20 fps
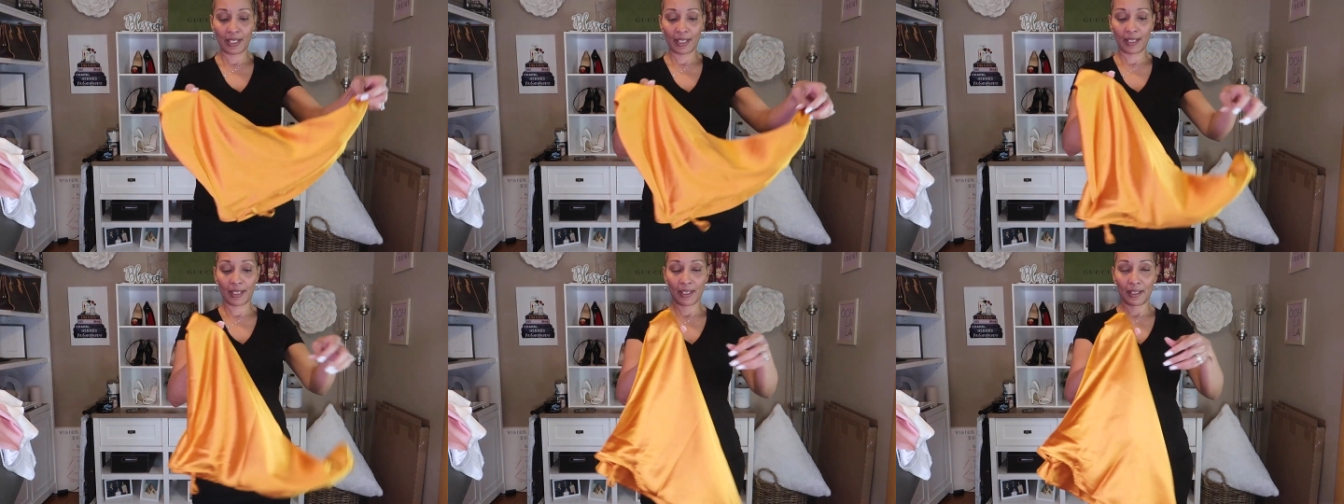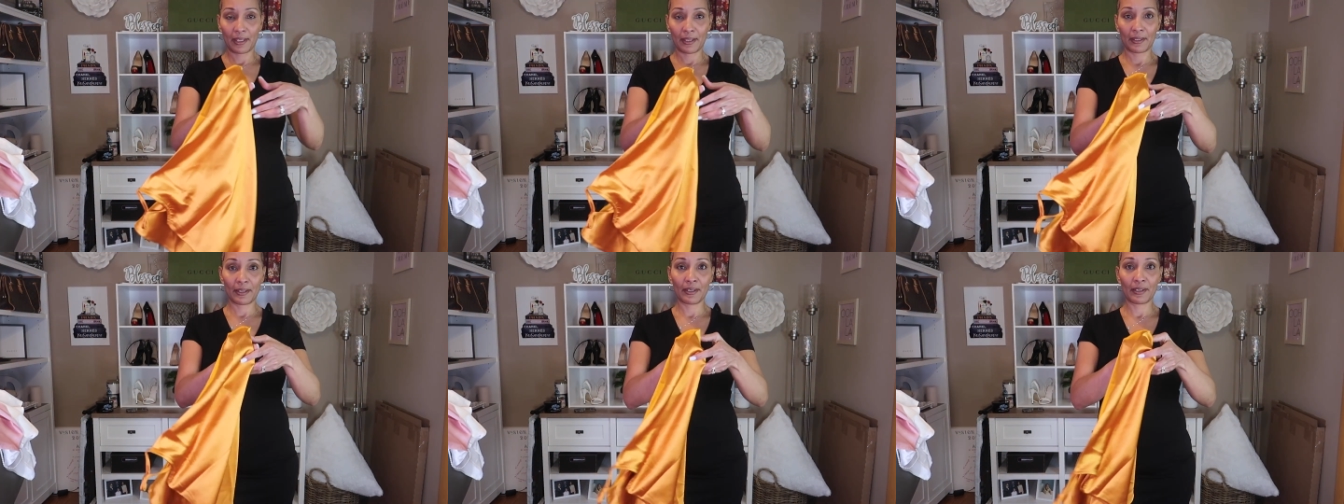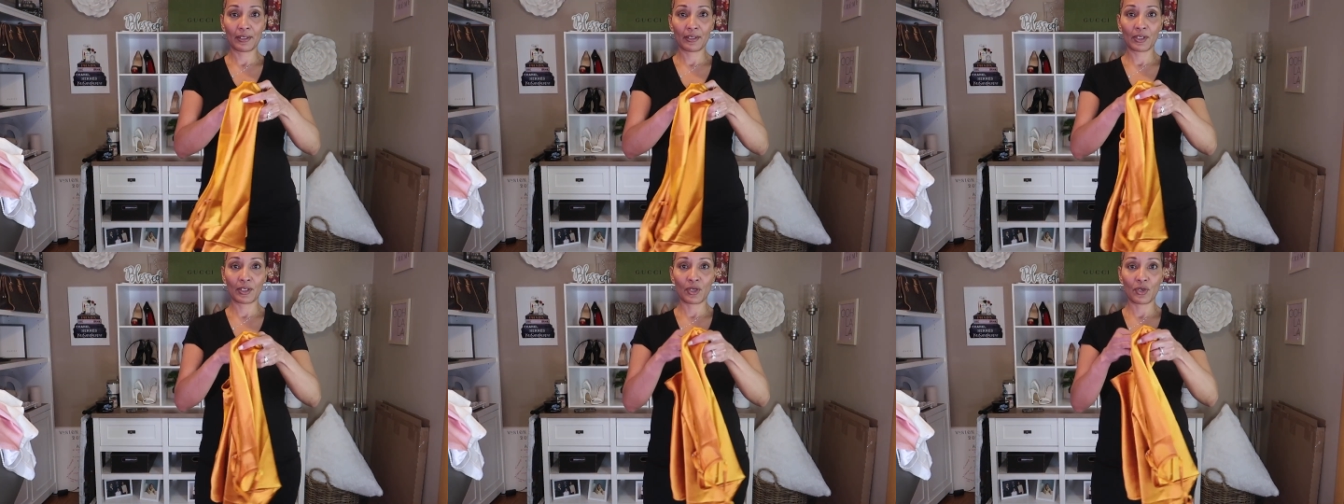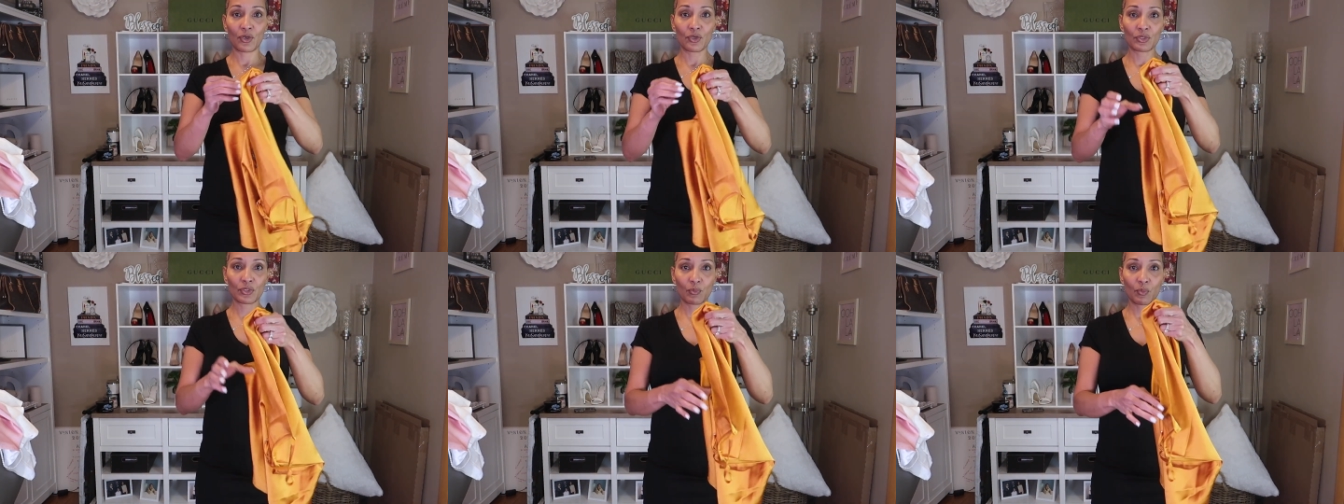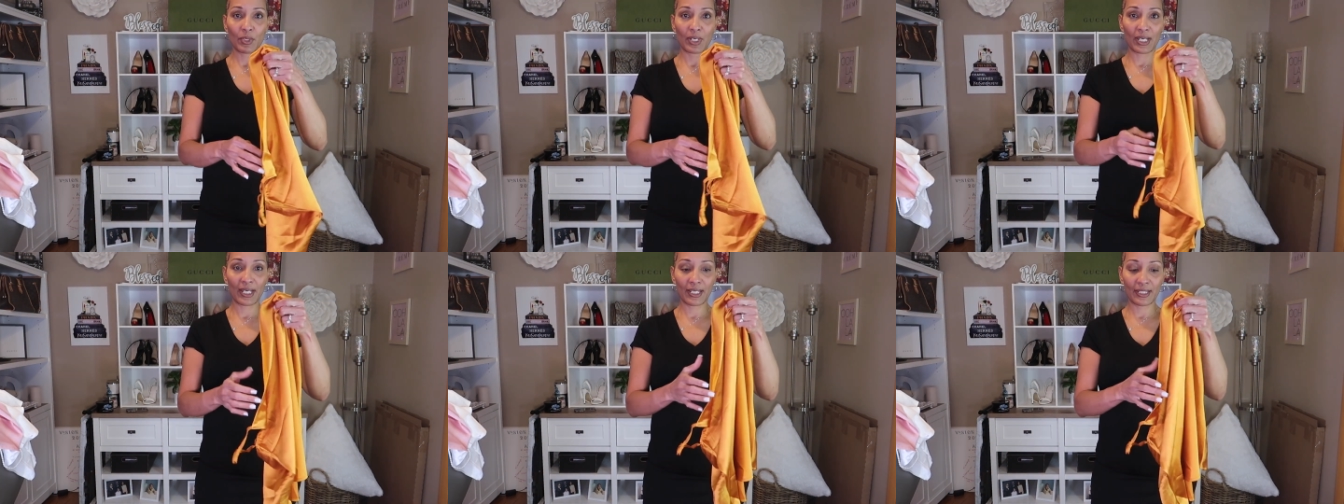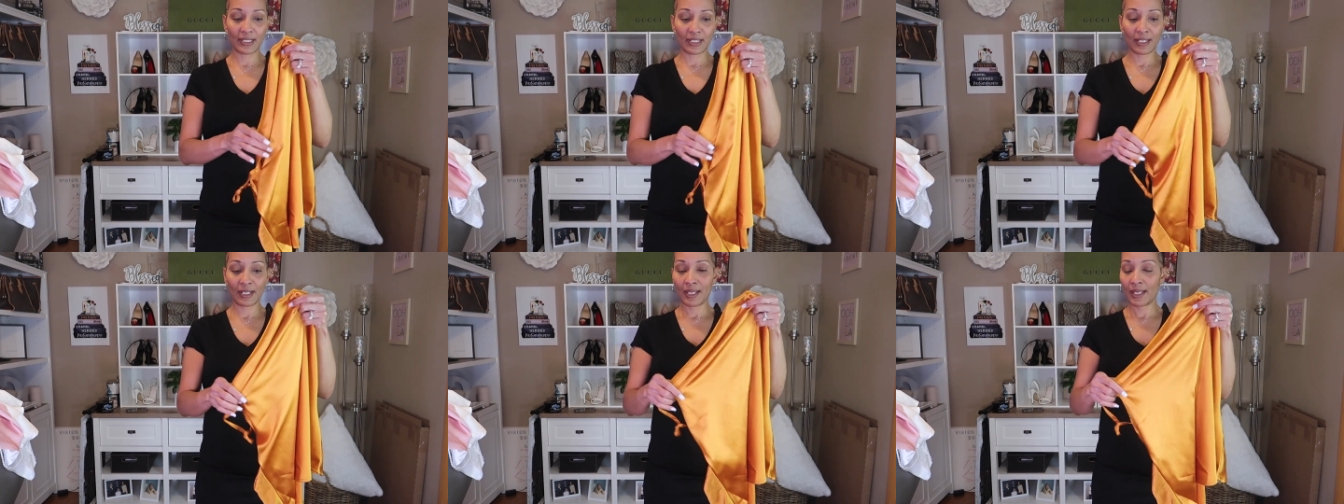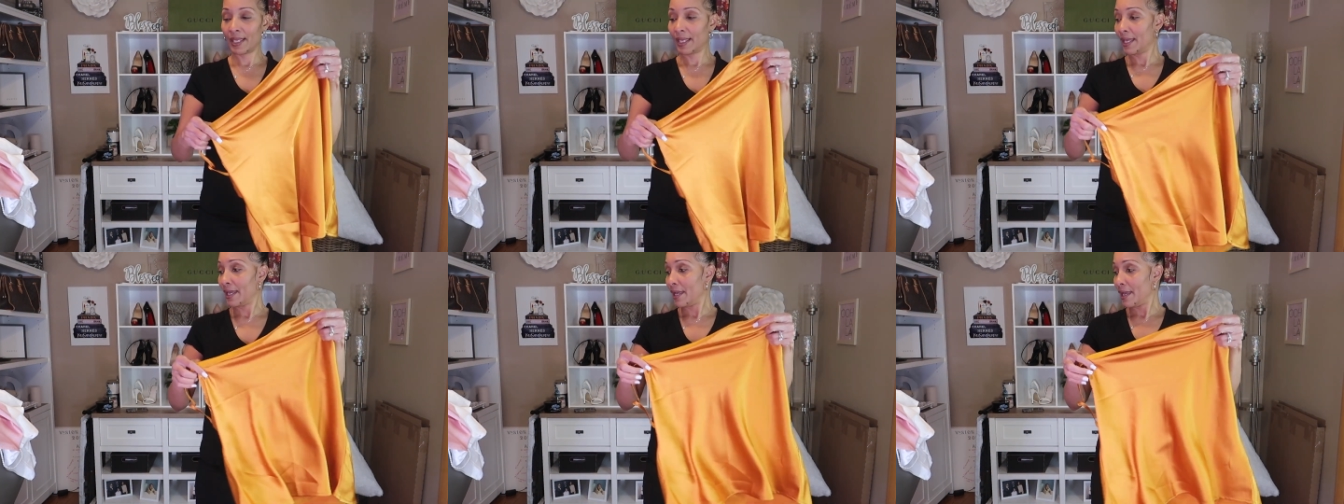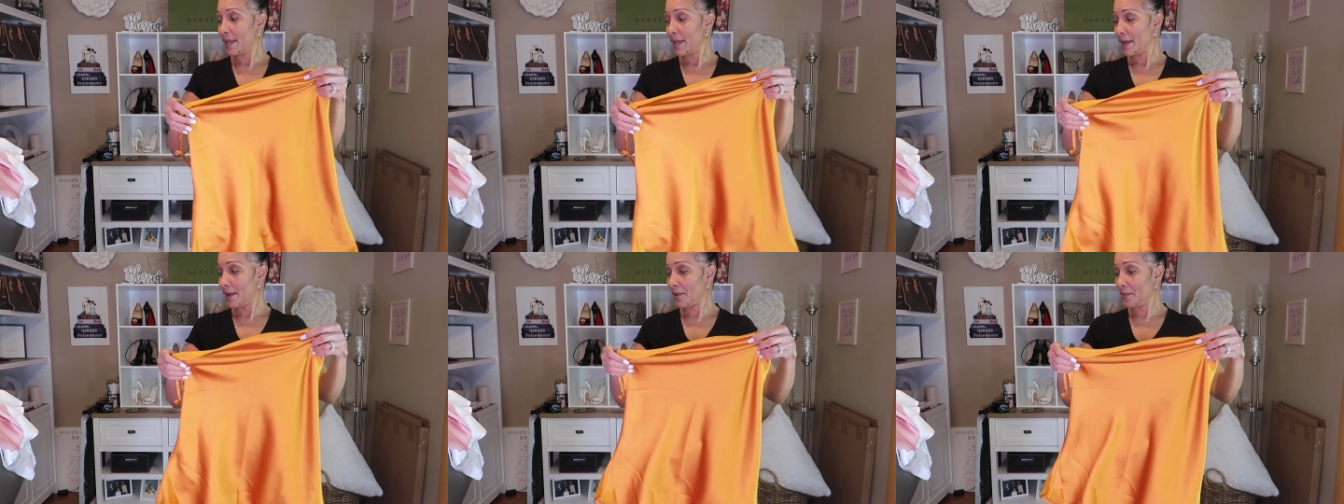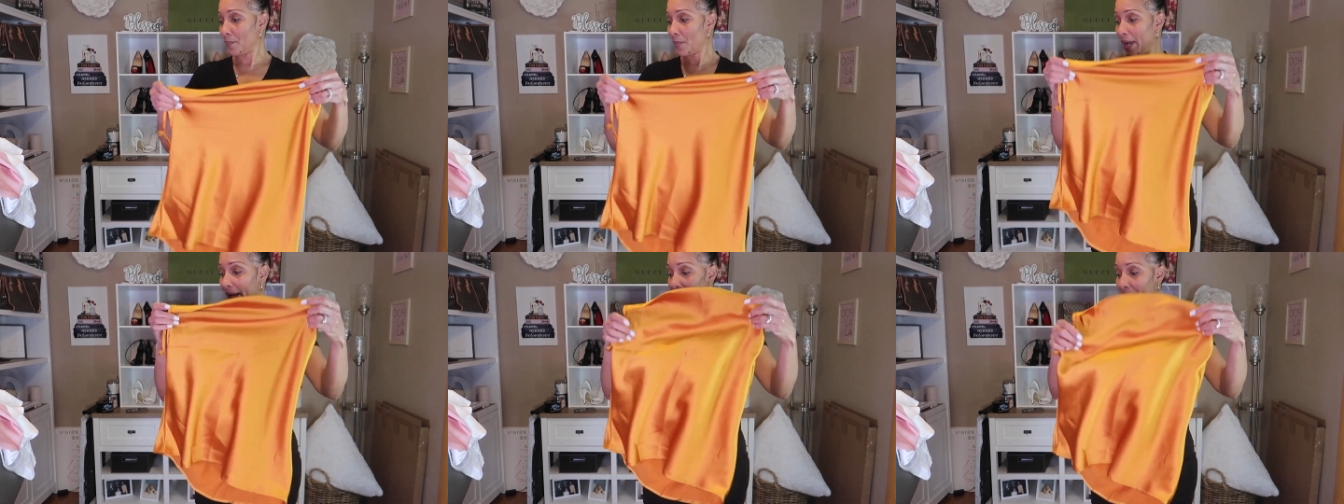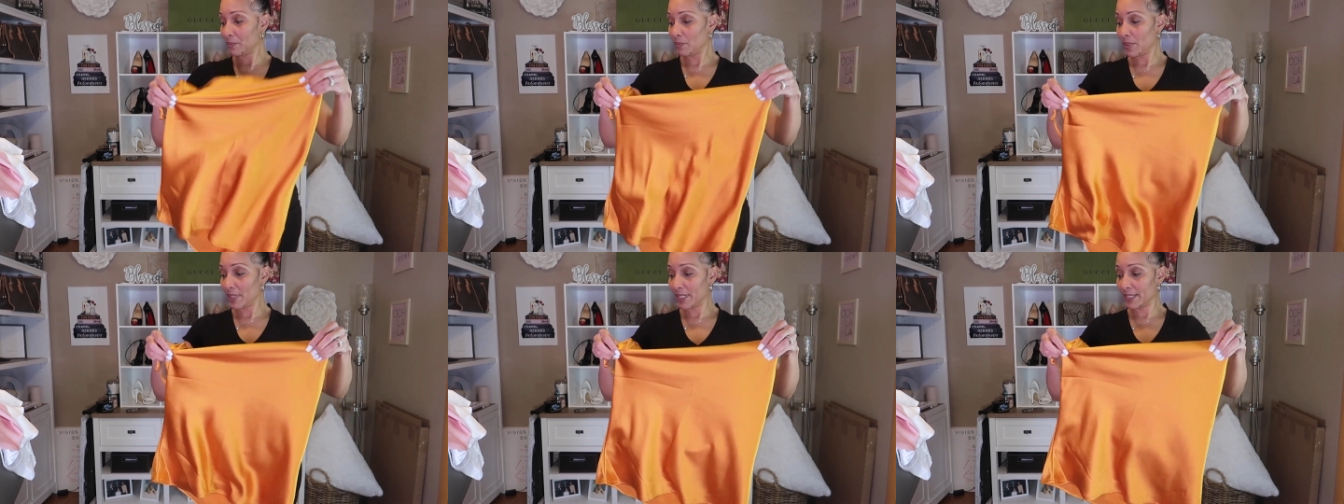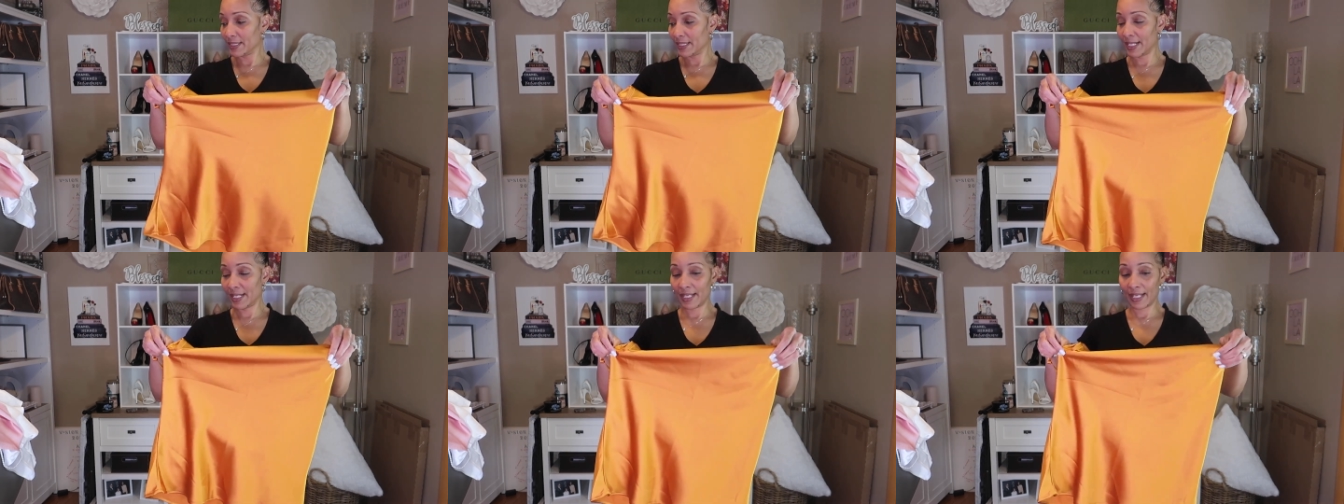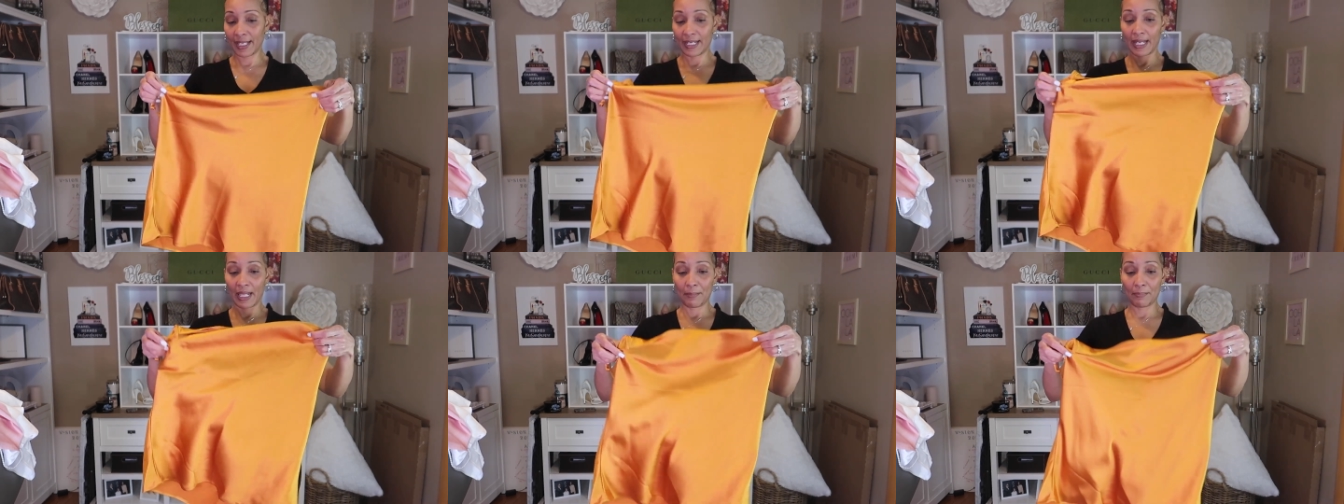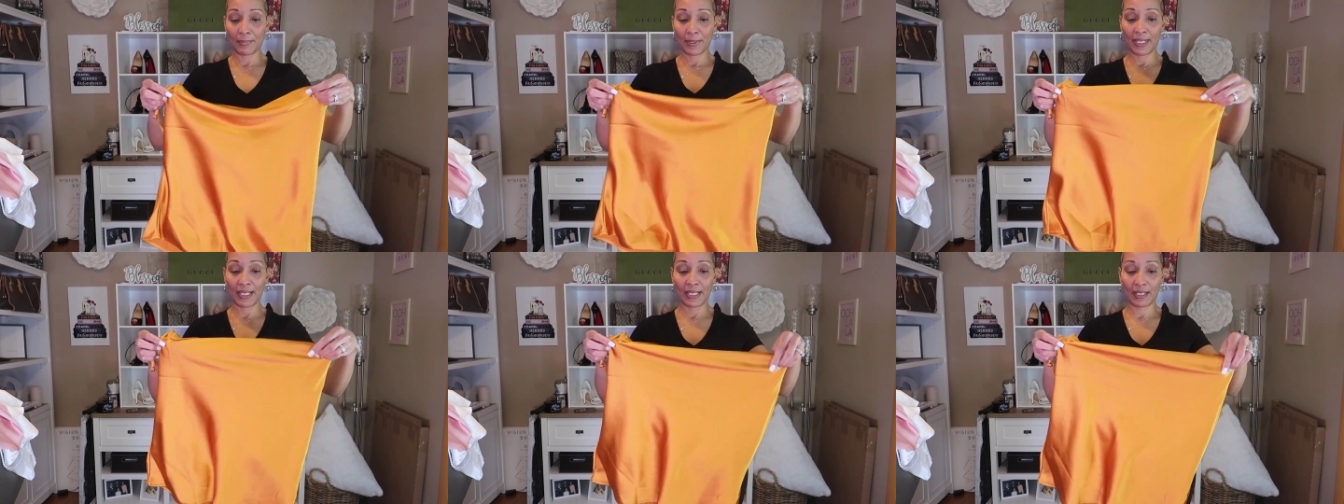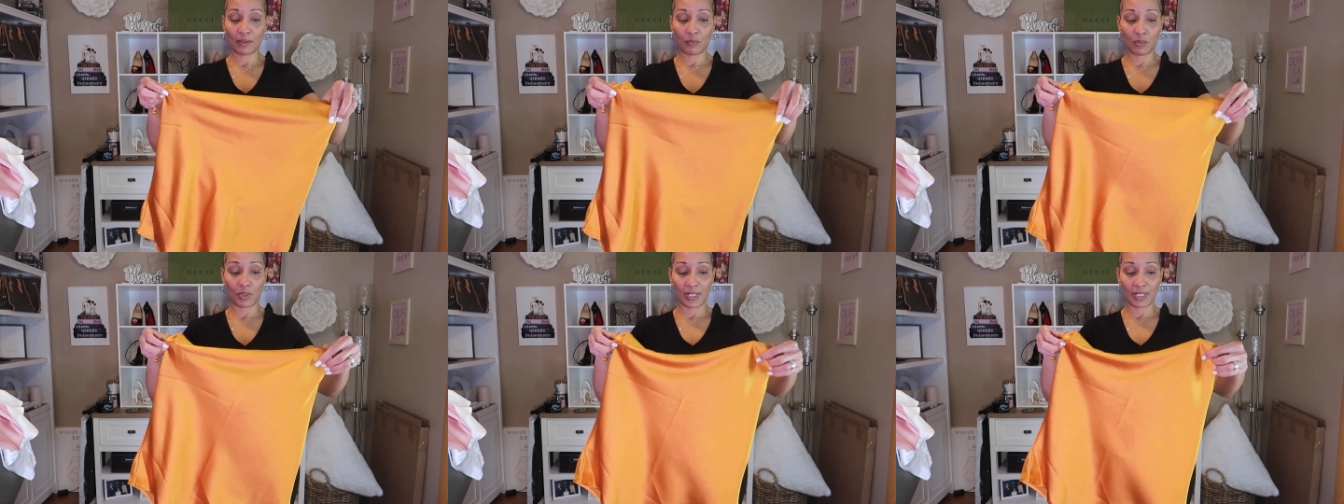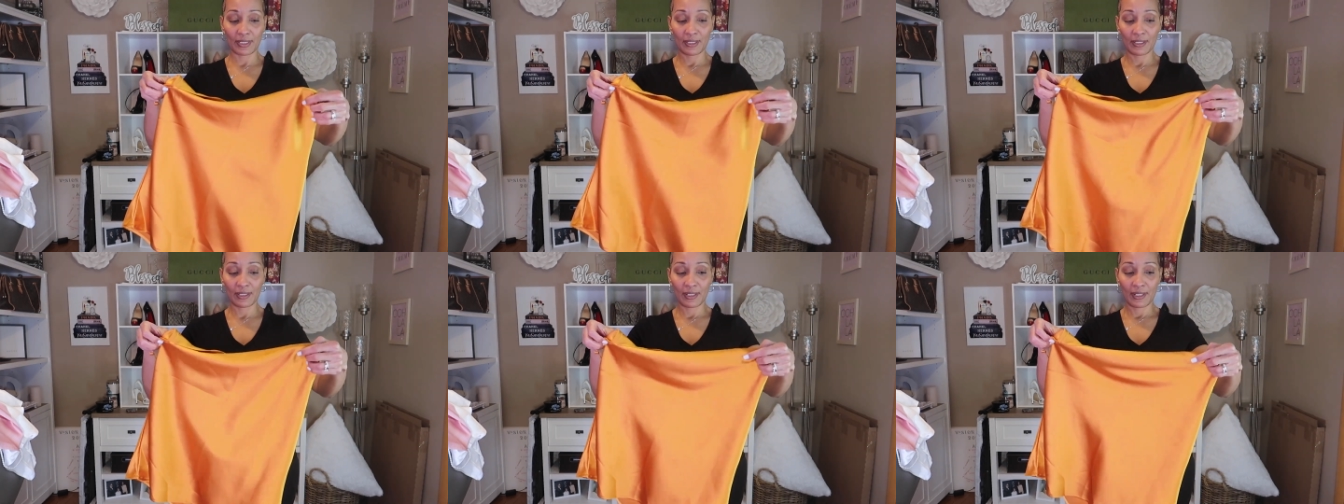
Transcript: a gold one, a white one, and a pink one.